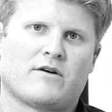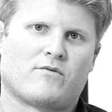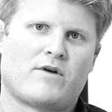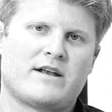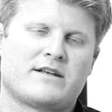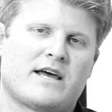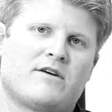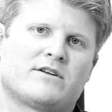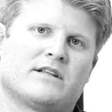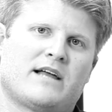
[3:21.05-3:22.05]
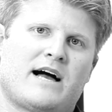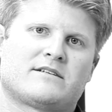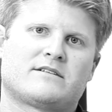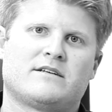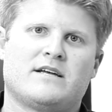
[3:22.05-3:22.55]
right down to the
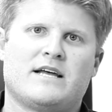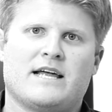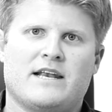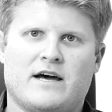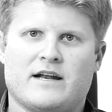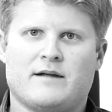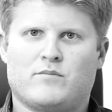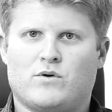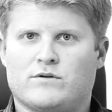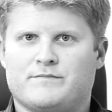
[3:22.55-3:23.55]
last nut and bolt.